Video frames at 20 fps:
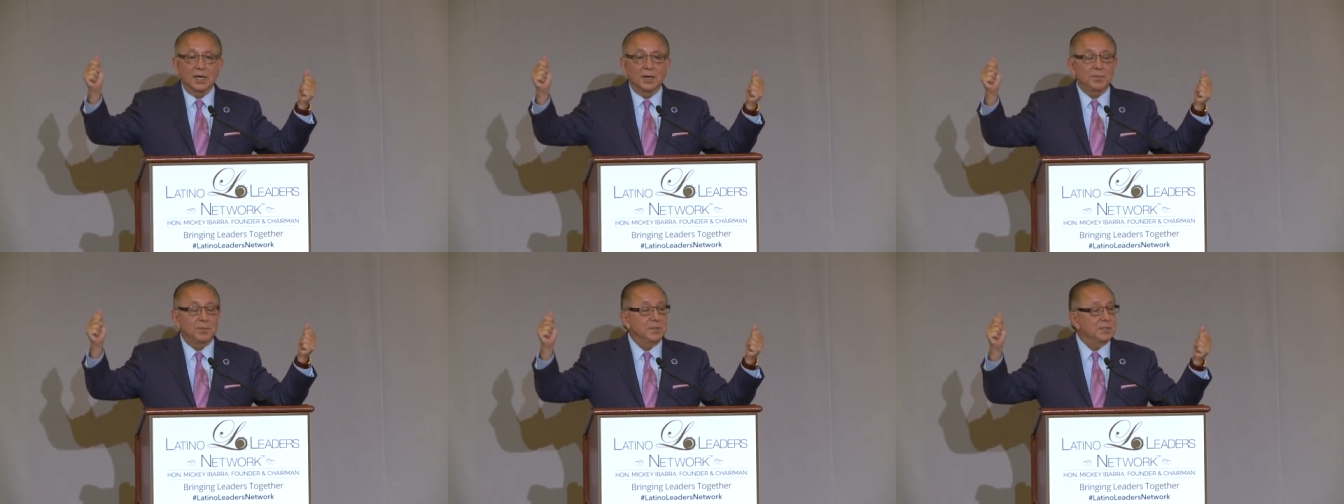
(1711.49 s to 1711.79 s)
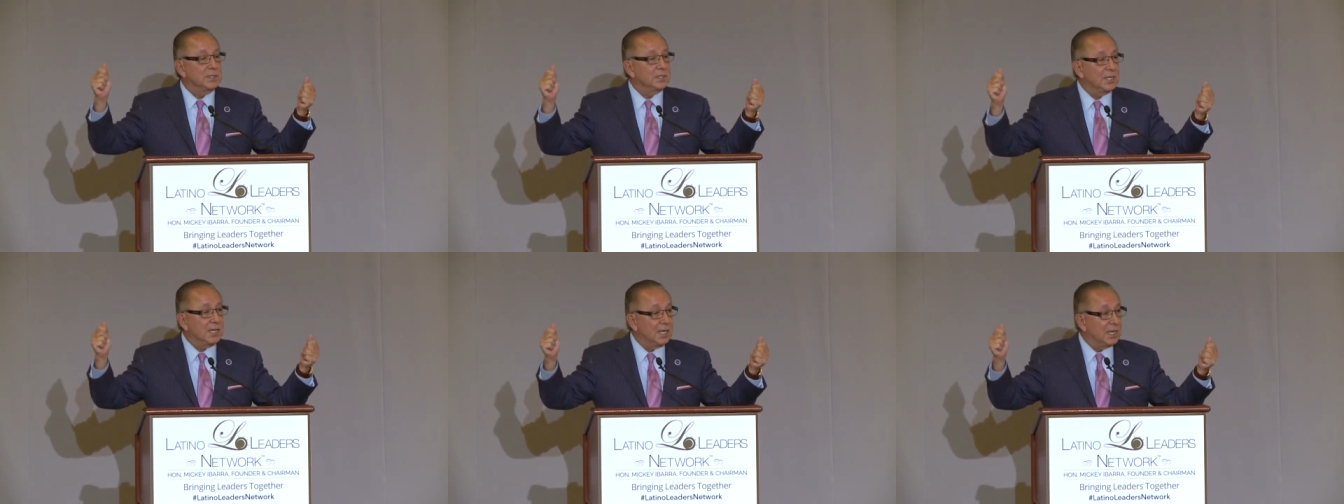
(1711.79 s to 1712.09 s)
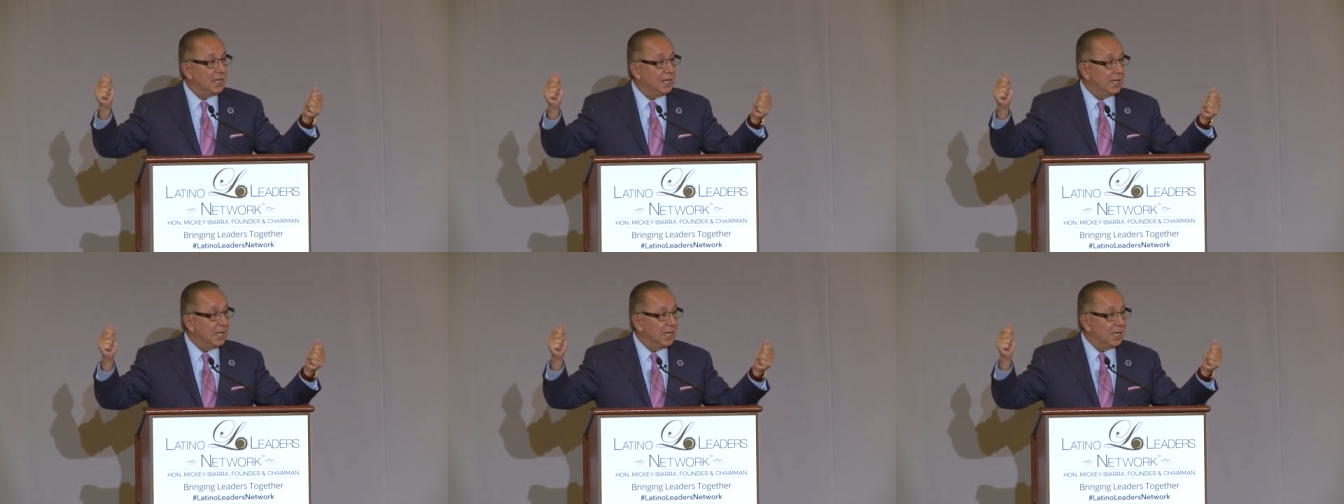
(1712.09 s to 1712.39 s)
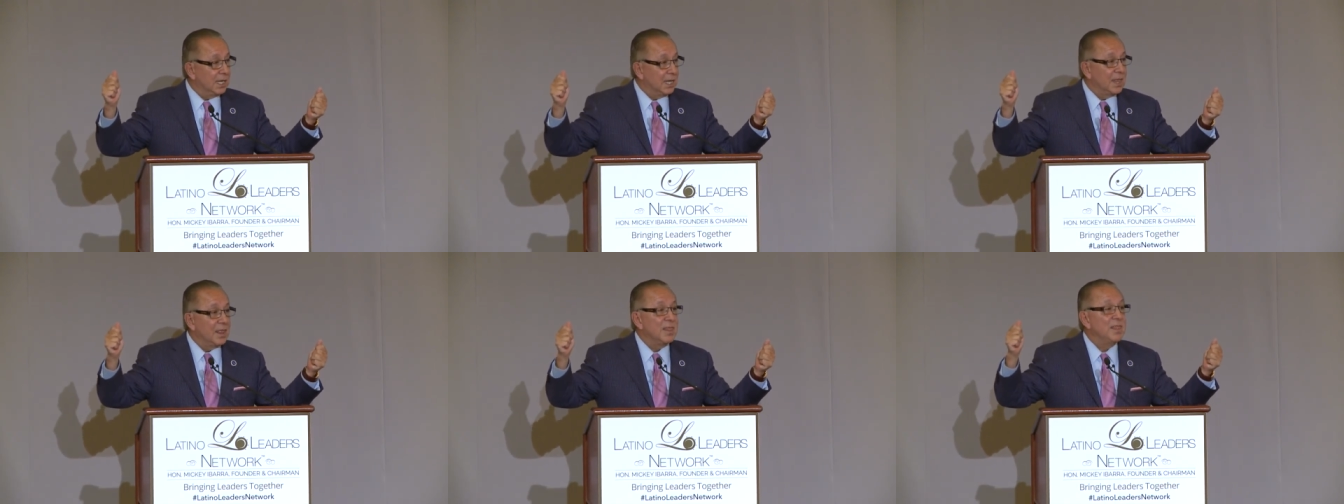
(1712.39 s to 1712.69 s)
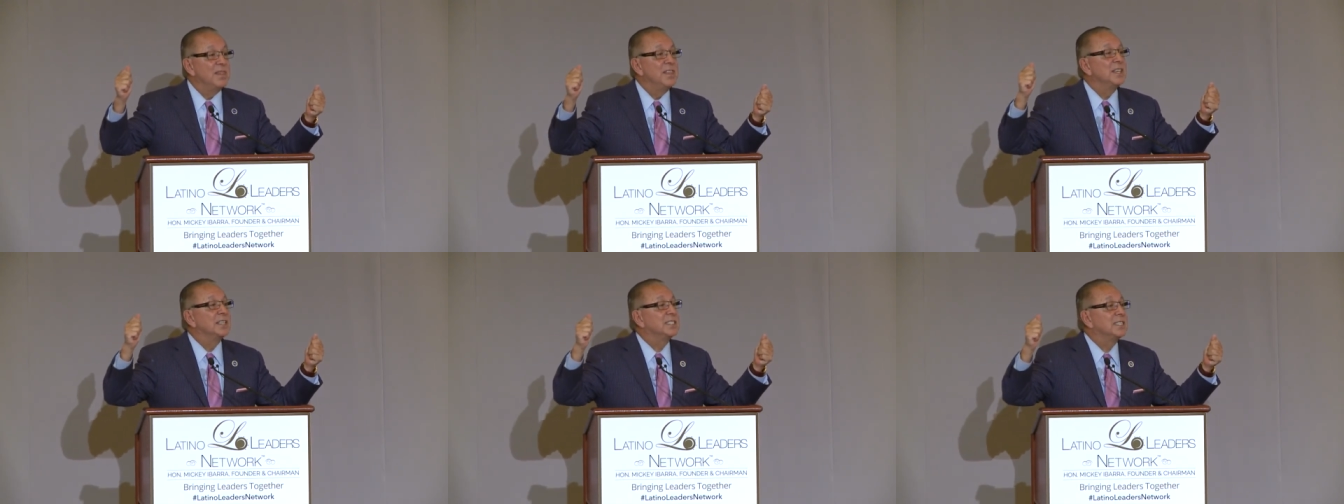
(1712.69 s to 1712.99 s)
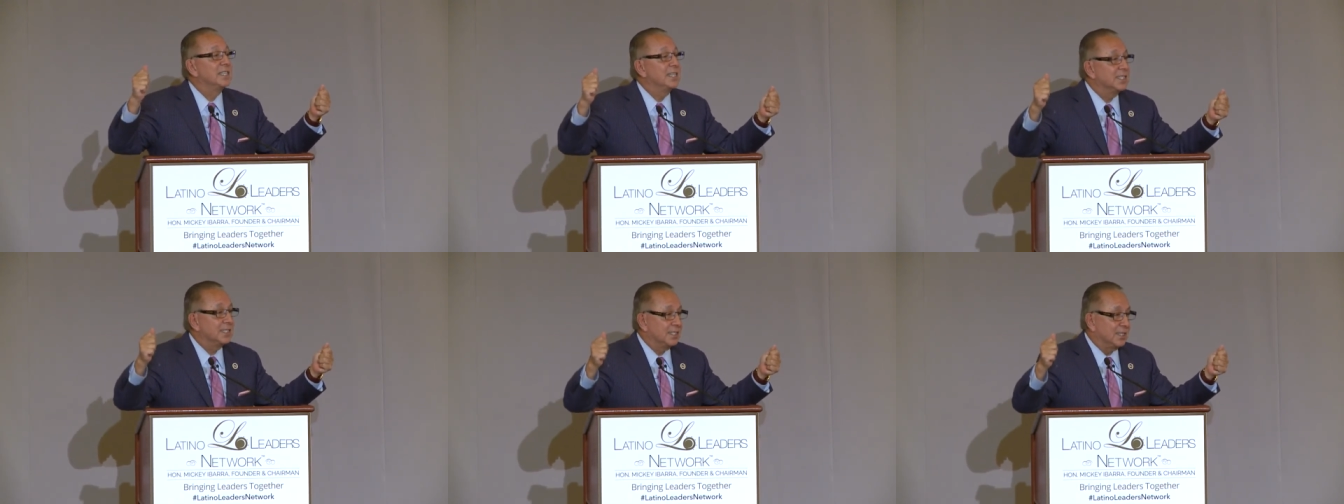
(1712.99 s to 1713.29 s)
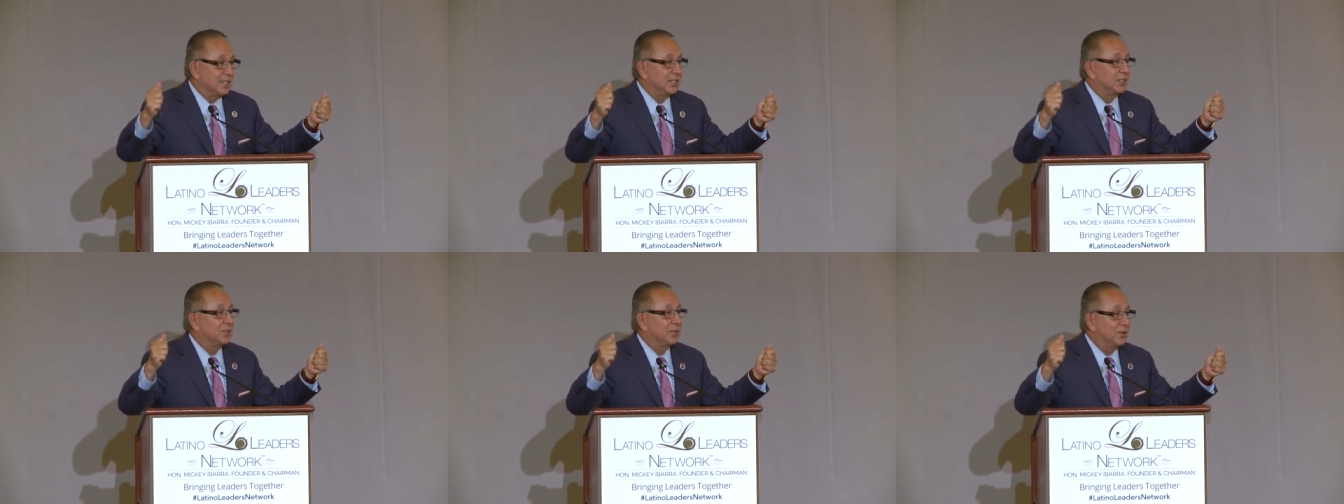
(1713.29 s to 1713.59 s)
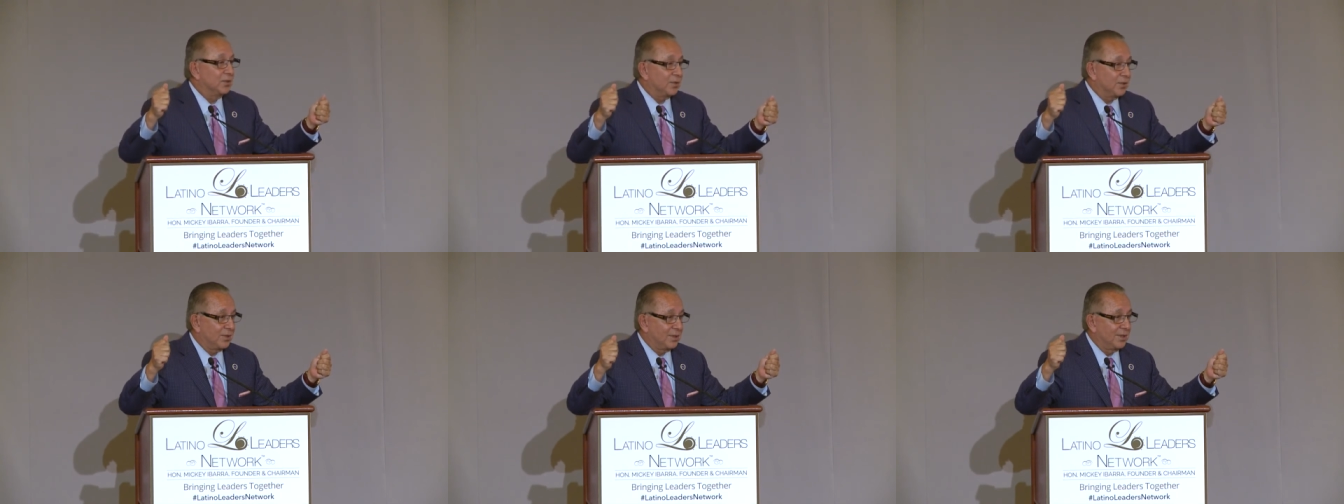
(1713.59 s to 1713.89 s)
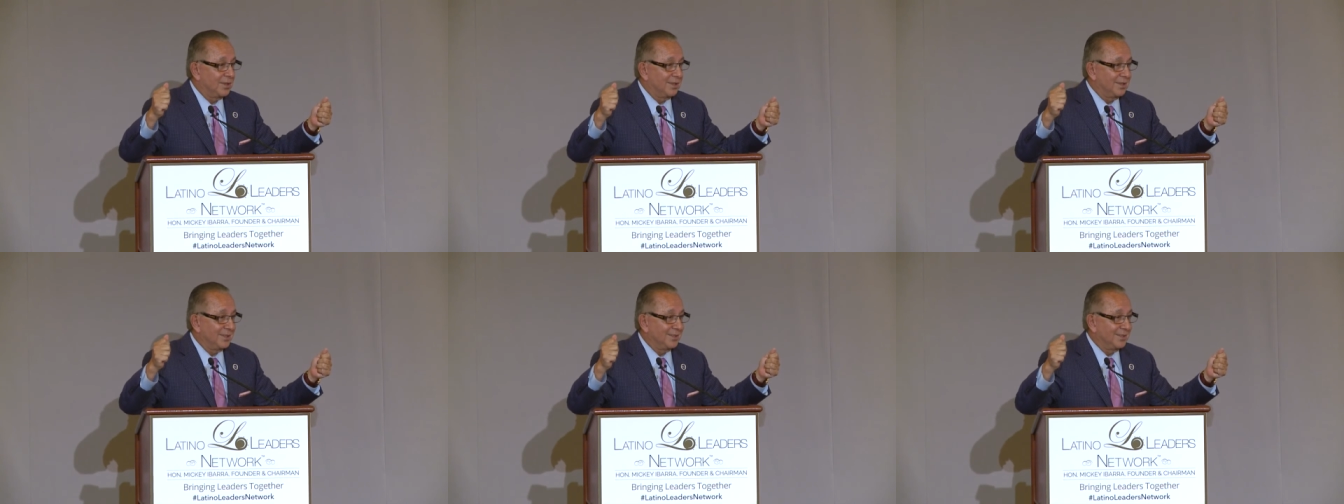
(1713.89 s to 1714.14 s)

up and say, This is the truth.